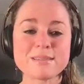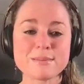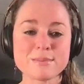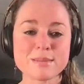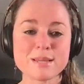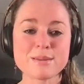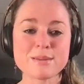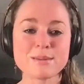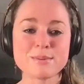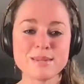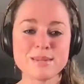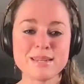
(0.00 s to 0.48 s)

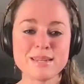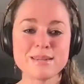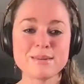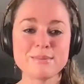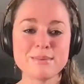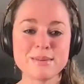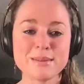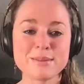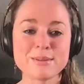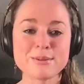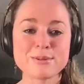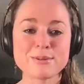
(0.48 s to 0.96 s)
Sometimes we need to
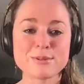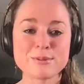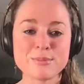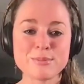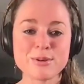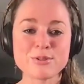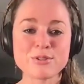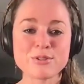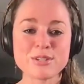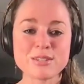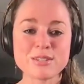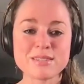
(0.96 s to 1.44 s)
be in those
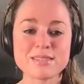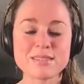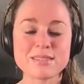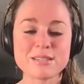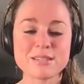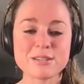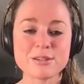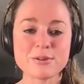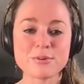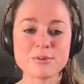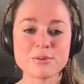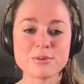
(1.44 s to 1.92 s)
emotions
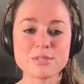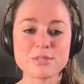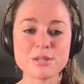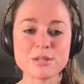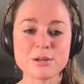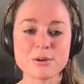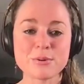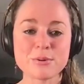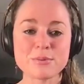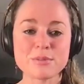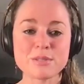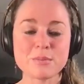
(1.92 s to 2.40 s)
too.
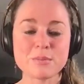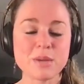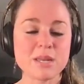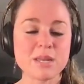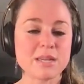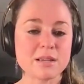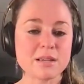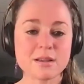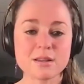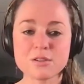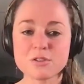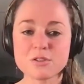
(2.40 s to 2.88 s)
So
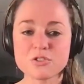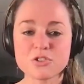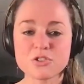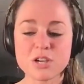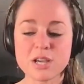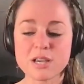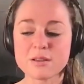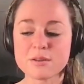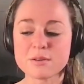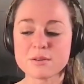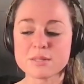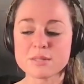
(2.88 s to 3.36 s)
depending on your
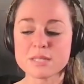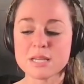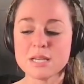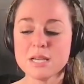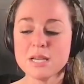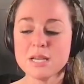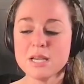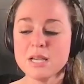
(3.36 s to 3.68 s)
child.